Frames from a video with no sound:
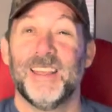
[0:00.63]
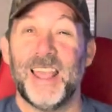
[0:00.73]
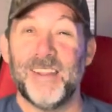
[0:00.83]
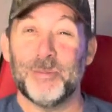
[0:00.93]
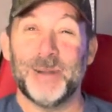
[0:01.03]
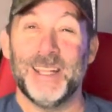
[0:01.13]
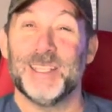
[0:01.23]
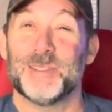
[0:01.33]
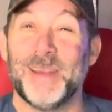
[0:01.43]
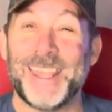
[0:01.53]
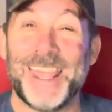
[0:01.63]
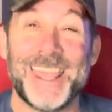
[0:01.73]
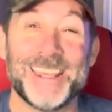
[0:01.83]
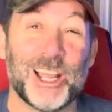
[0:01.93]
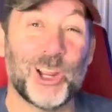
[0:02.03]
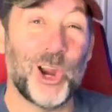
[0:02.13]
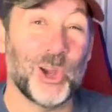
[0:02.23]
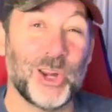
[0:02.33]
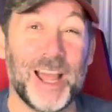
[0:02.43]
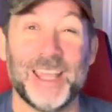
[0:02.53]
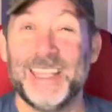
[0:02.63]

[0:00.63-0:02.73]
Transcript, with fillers: Hey everybody, it's Mike aka That Card Guy.